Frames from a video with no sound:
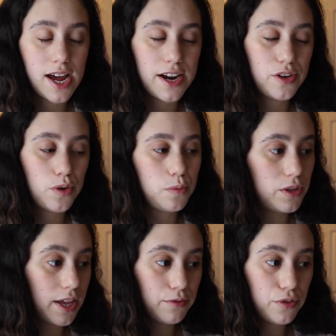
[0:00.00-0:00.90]
at a
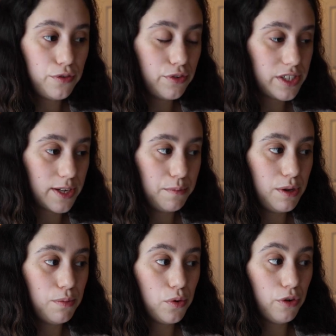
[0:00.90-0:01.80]
normal level for some people,